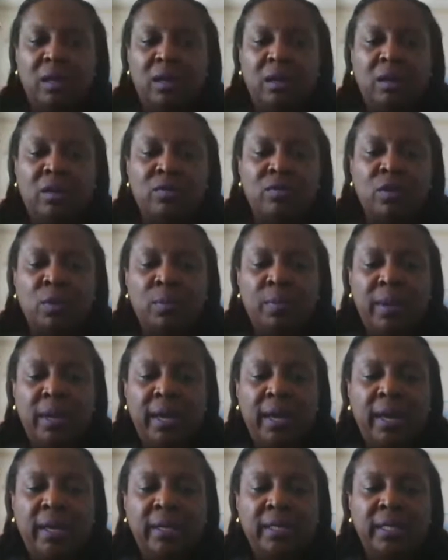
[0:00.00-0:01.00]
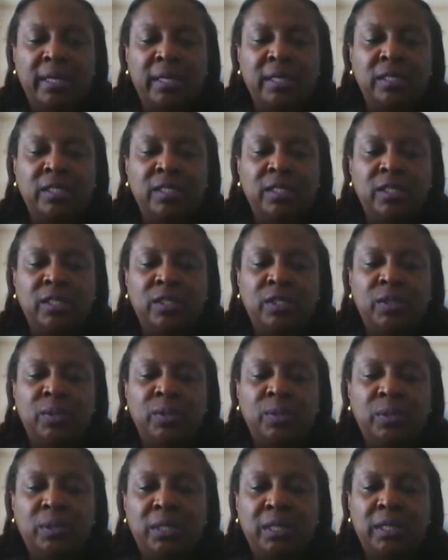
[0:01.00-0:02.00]
Aromahead
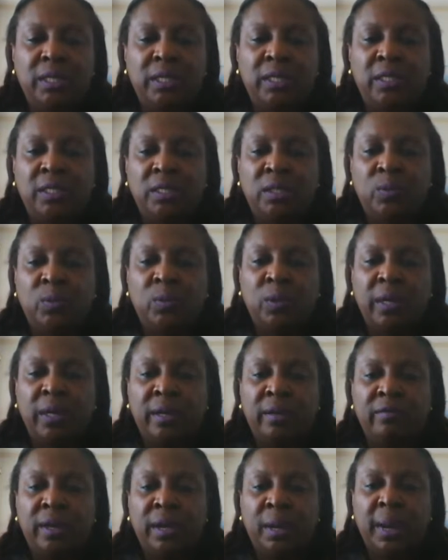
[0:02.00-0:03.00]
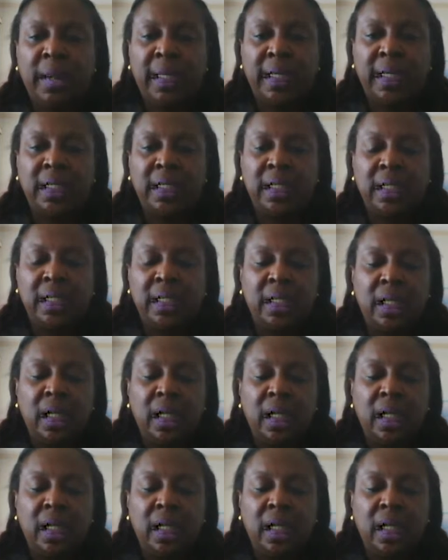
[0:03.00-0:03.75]
Institute is one of the places